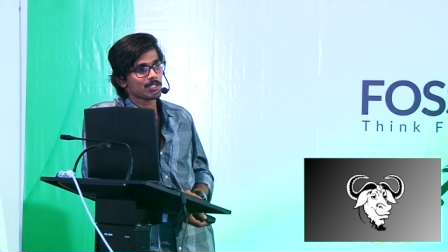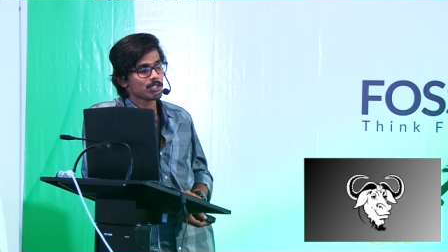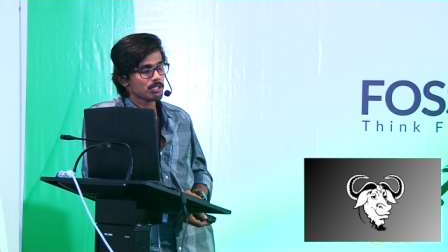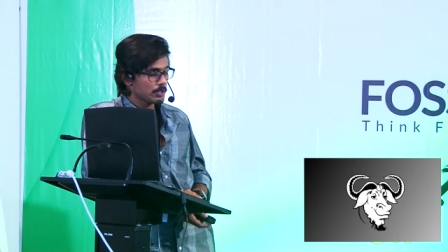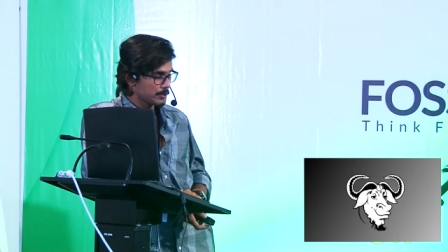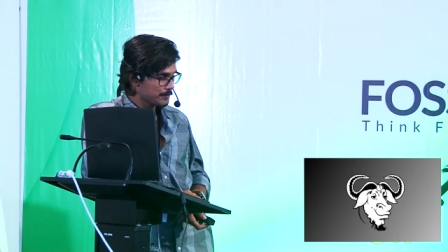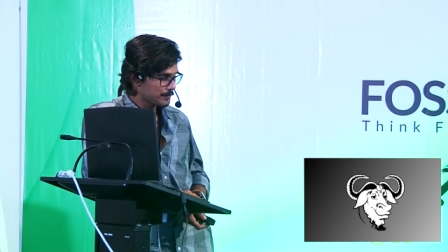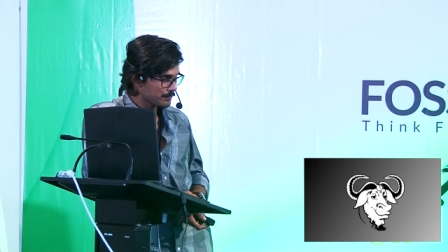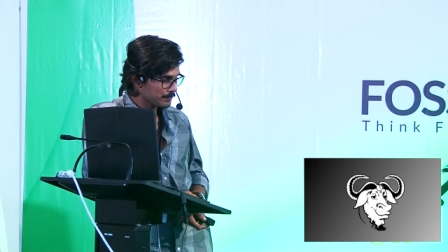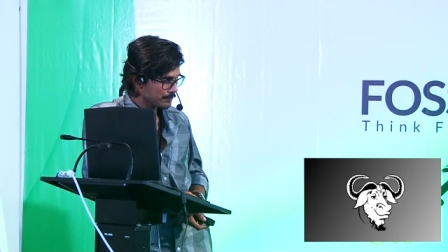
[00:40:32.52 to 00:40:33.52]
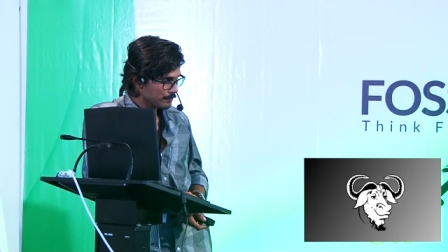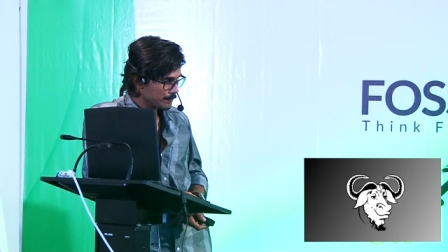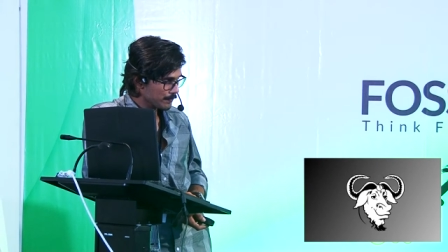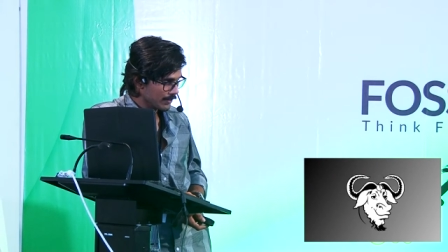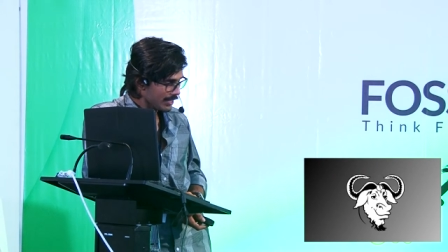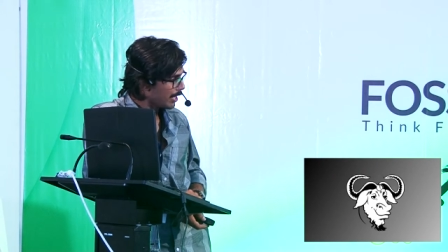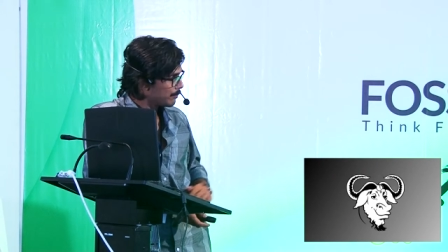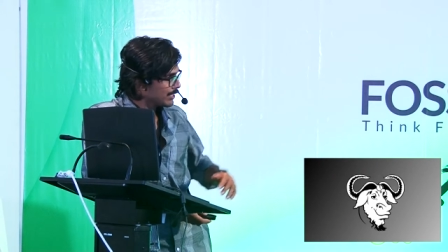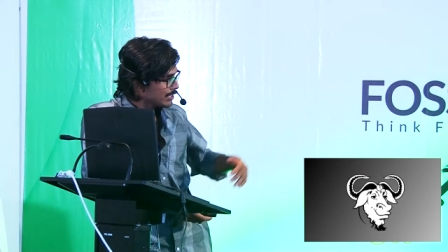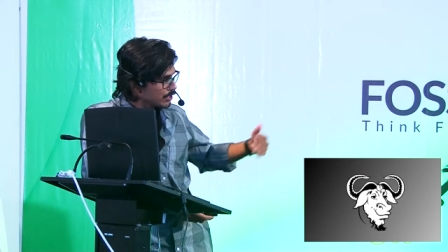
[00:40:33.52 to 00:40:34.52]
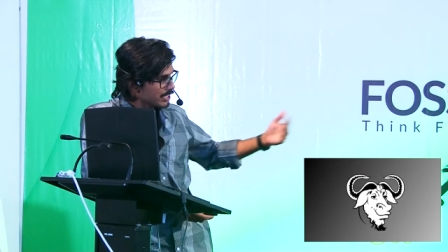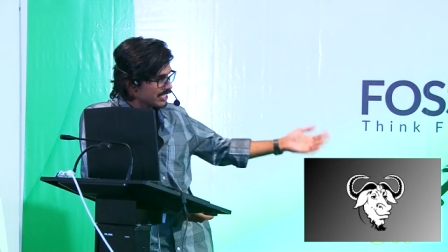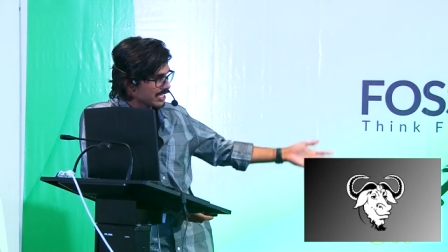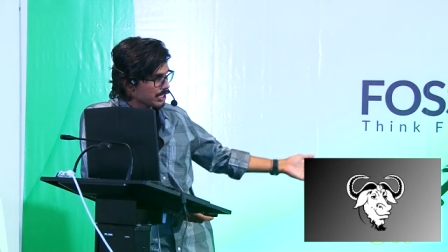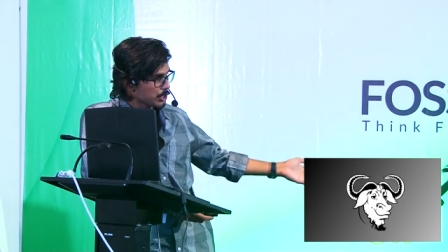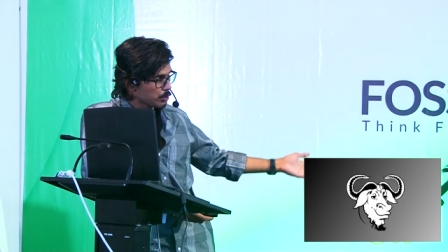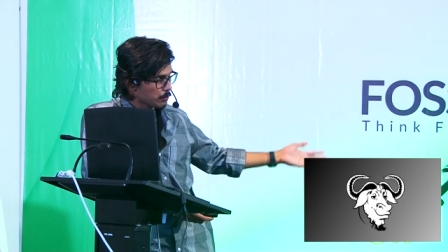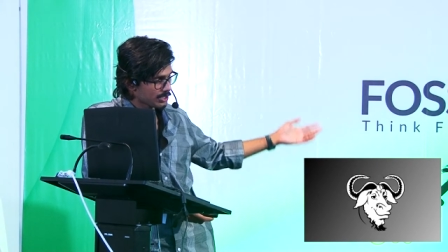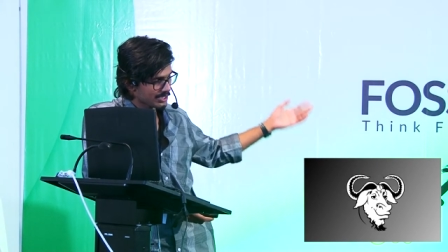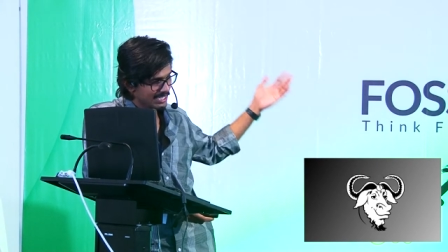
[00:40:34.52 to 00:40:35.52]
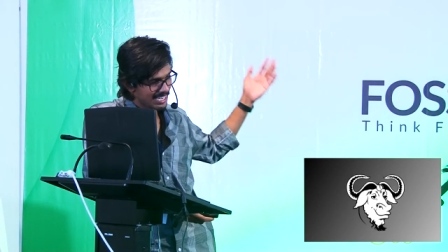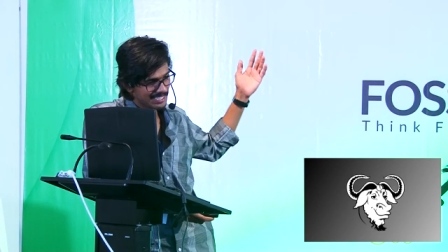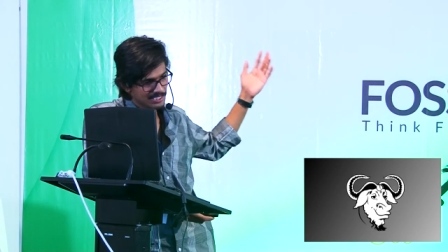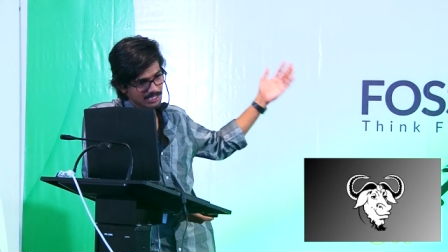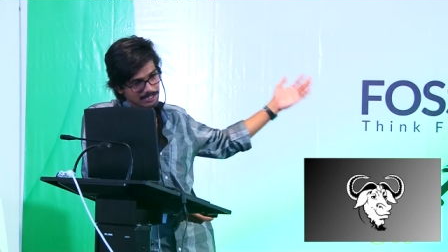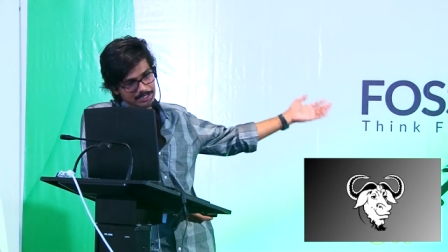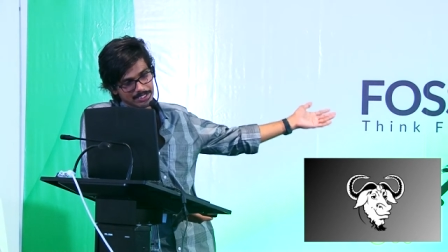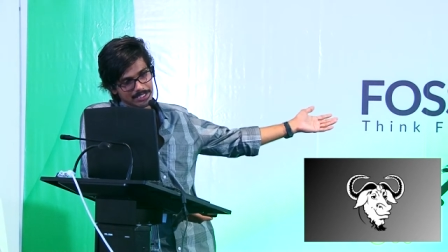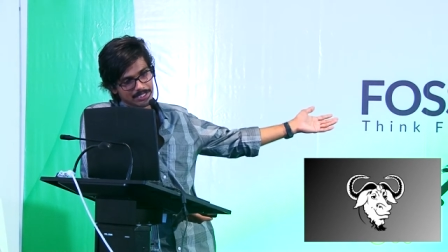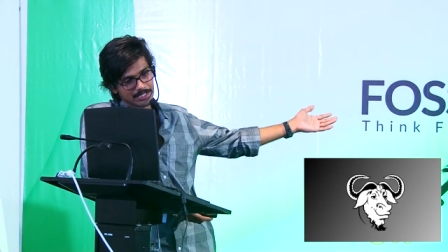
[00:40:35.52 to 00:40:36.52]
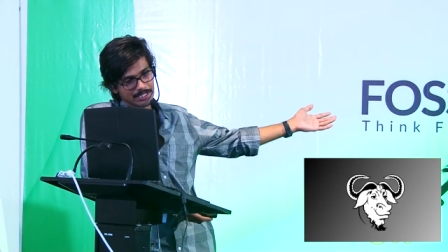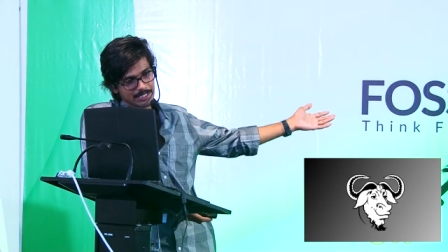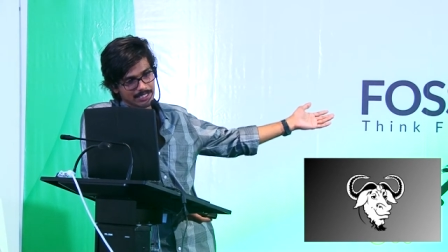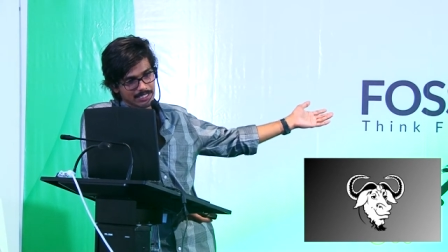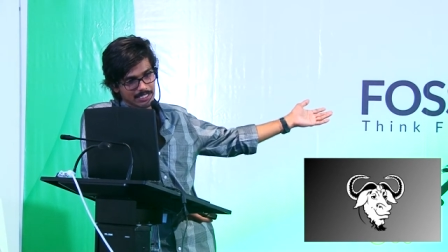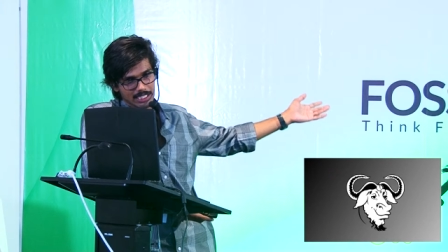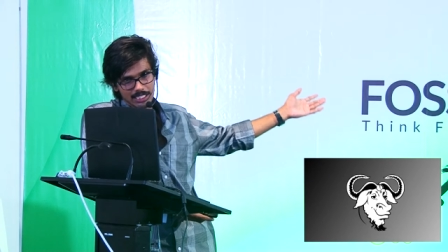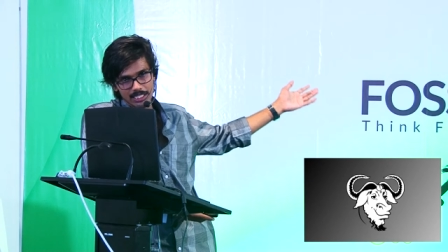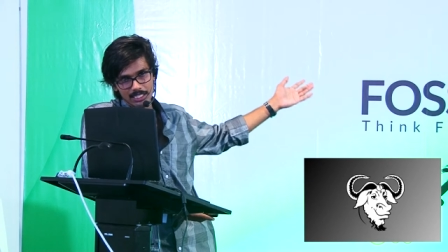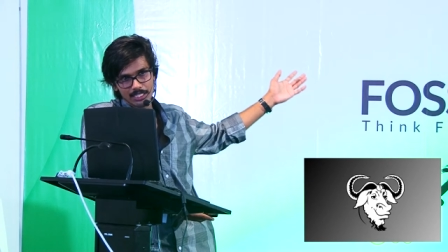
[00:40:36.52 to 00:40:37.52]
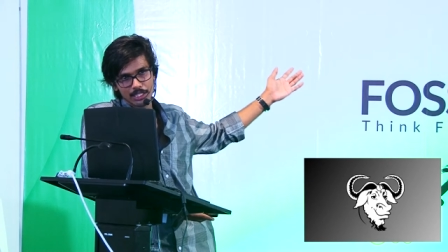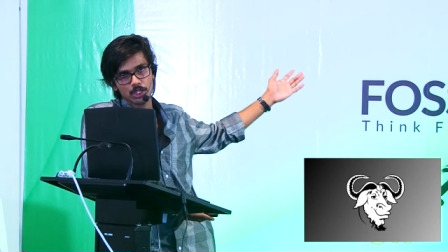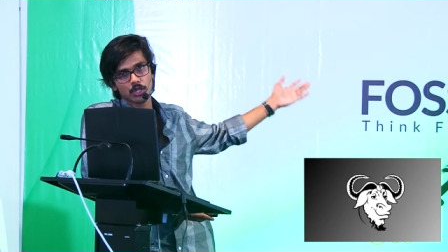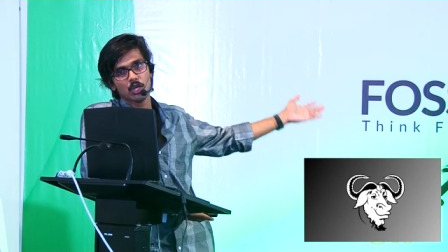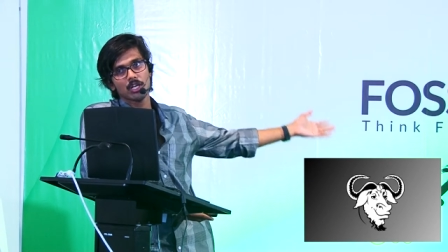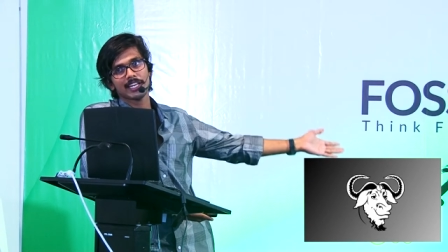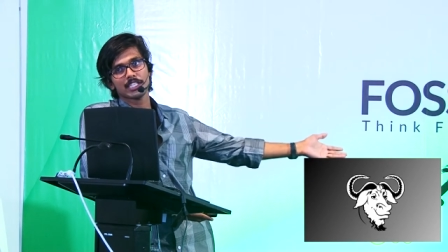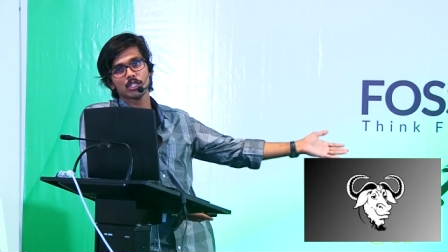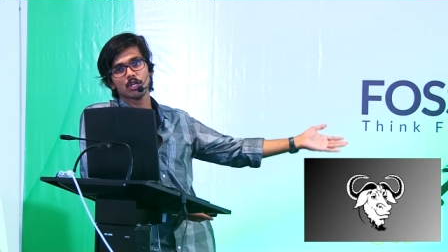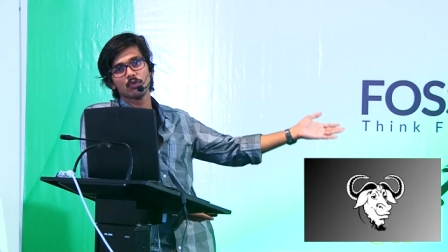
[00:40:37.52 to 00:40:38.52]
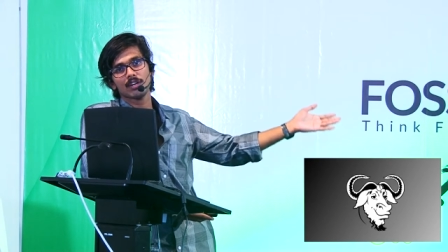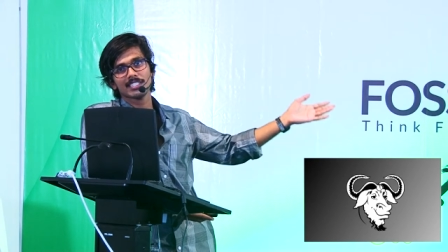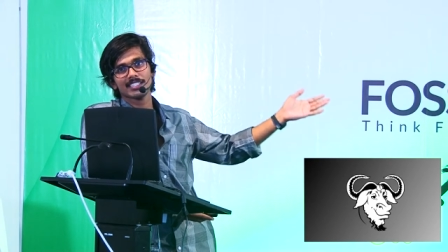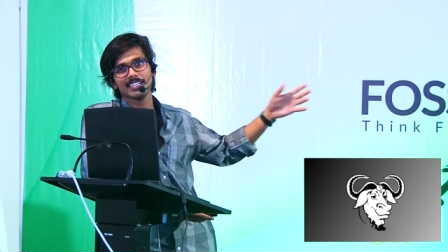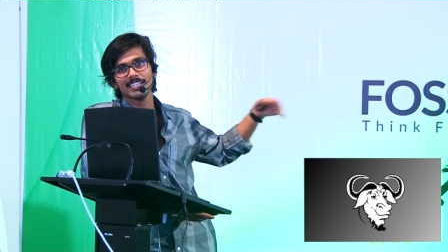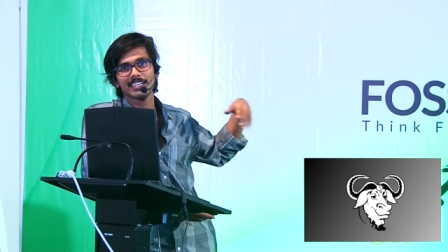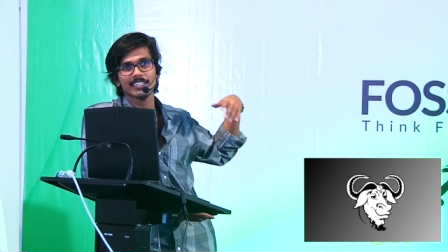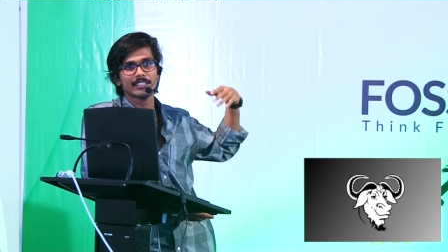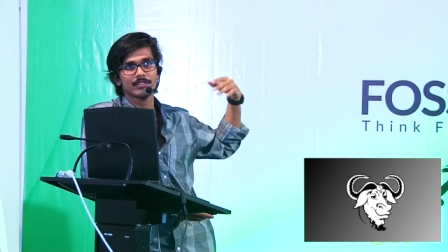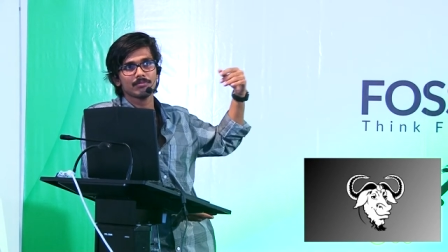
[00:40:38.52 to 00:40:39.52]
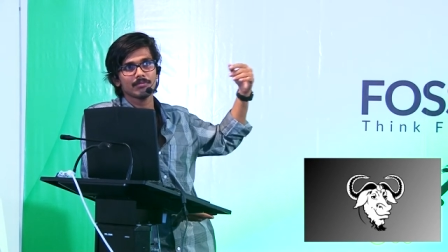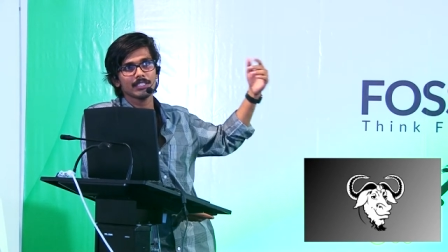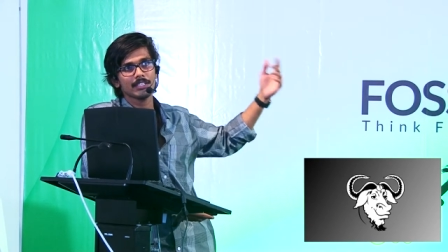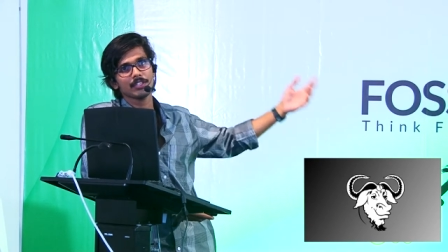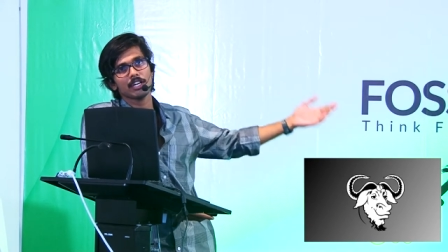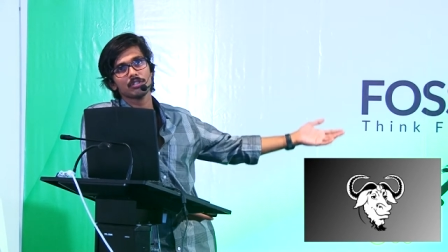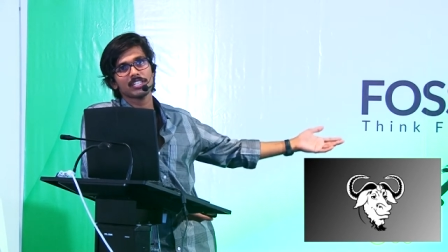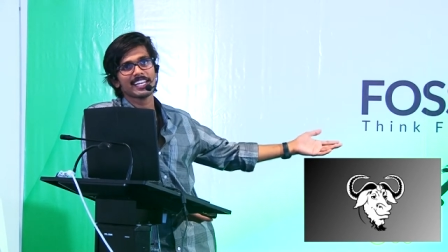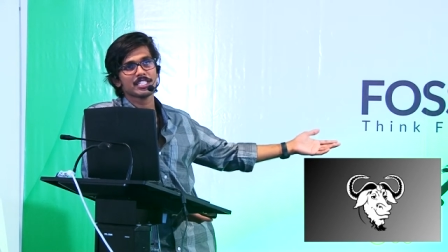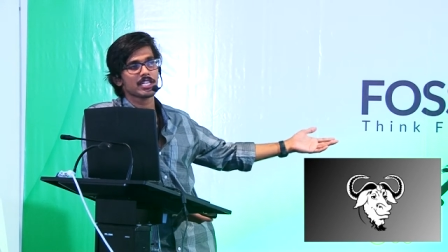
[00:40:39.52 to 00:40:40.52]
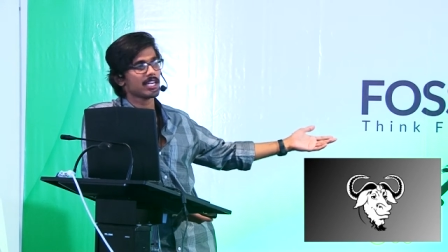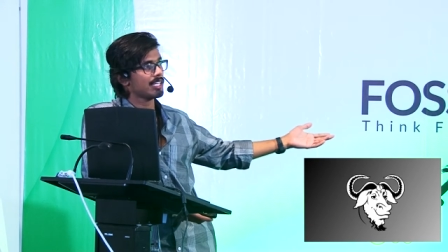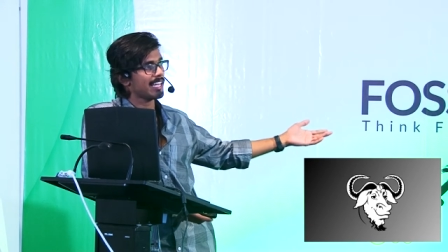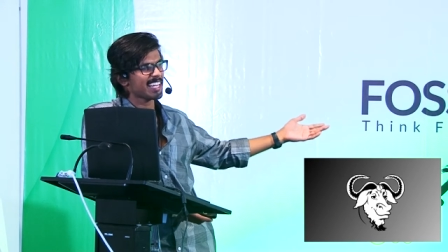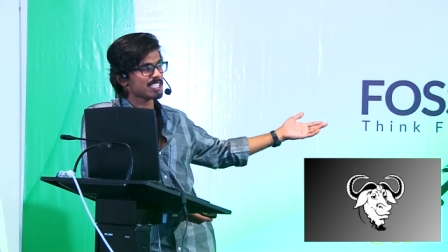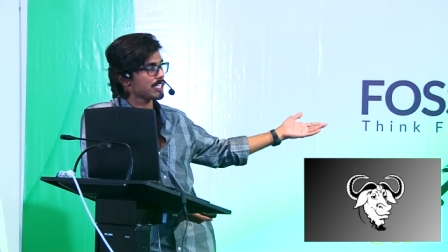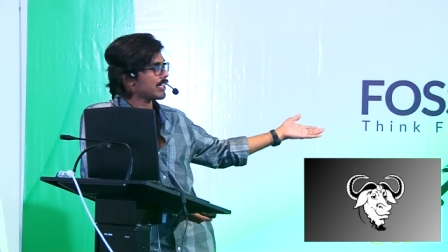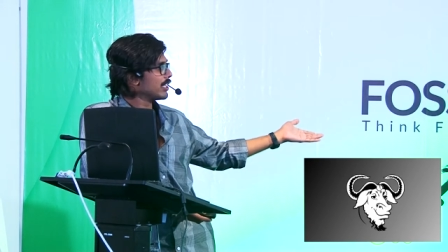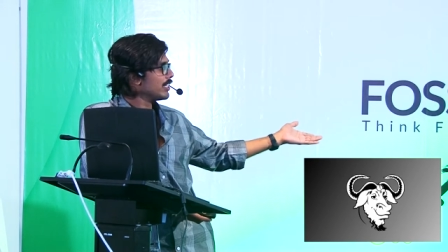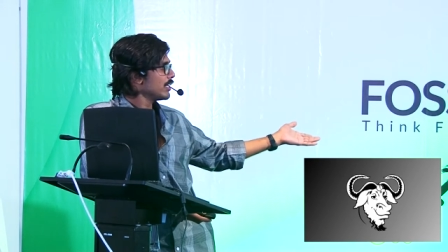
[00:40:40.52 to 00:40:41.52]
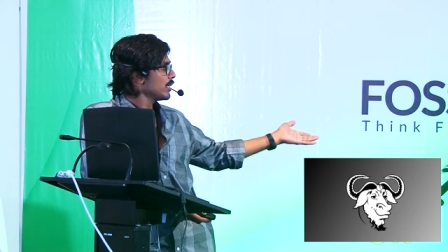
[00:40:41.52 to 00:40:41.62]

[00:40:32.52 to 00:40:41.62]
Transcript: So Ah, so he started GNU project and later uh, he saw Linus Torvalds uh, giving out Linux, Linux kernel.